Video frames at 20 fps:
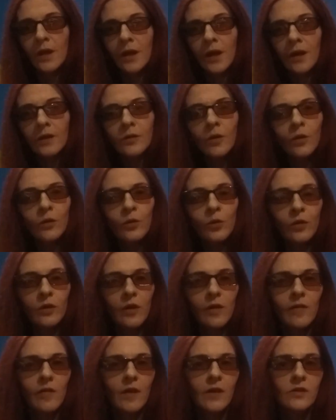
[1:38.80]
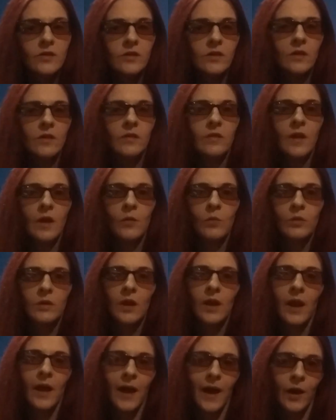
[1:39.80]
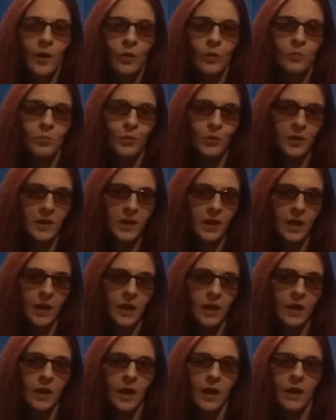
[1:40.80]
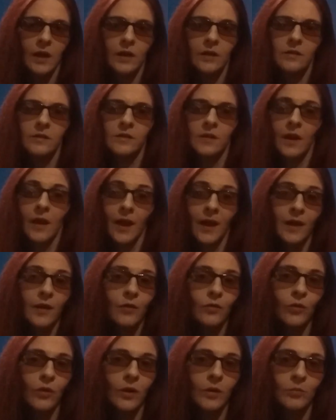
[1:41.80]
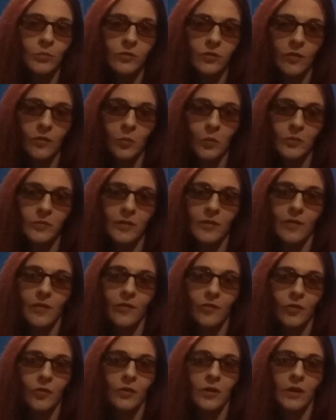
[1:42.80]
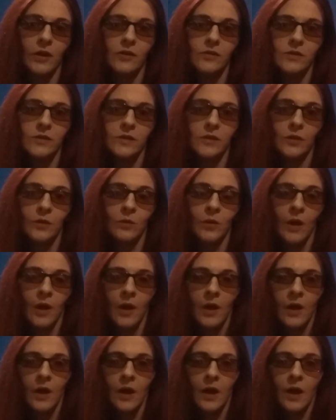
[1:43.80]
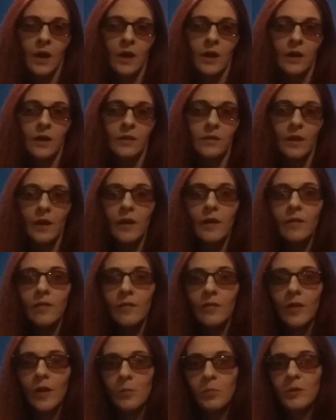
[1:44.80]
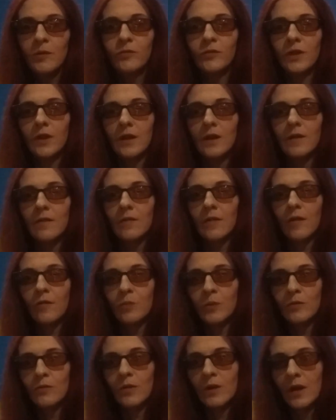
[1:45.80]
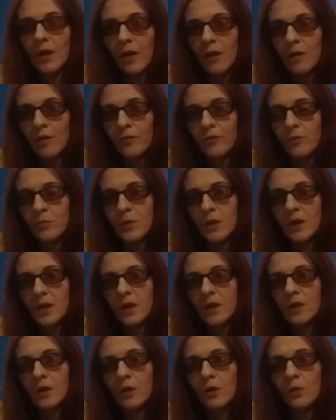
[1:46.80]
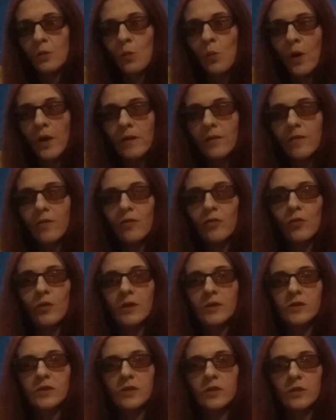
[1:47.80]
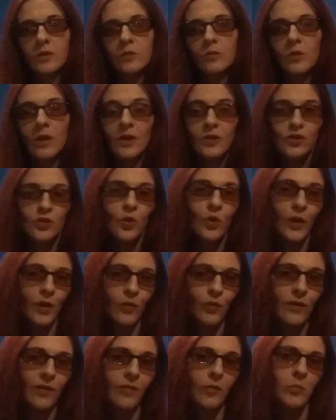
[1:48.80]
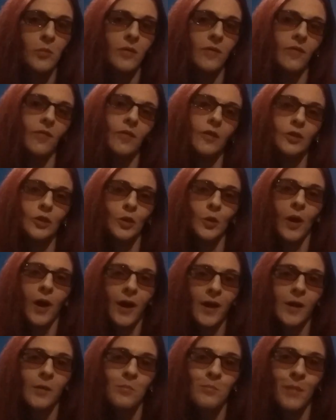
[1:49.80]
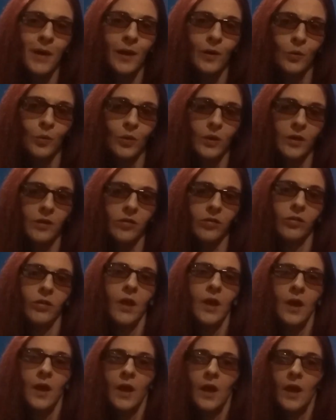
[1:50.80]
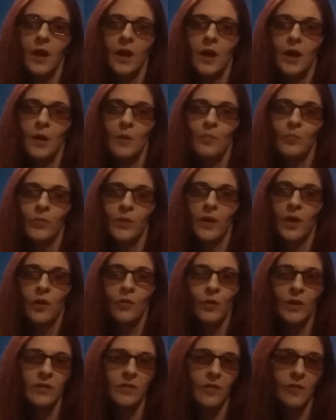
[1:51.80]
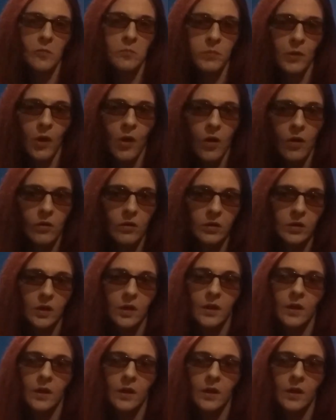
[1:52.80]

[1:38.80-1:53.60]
And not an organisation that would allow bullying and hate crime, which is what this is turning into. The last couple of days have been really hard for me. You know, whilst trying to enjoy Christmas, you know, I am met with horrendous blog,